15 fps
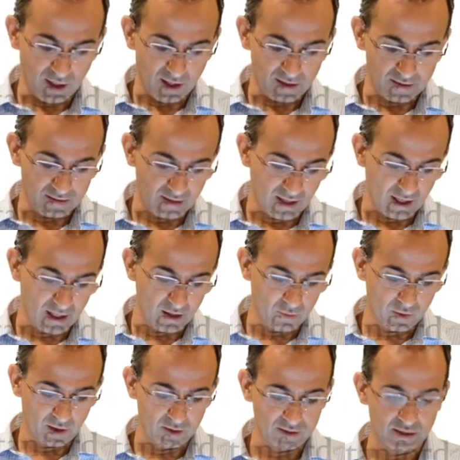ith layer
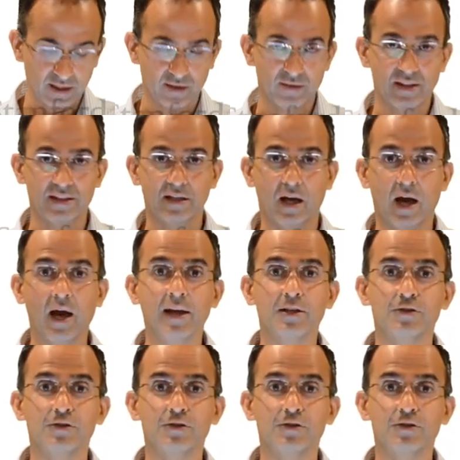we're going to take theta I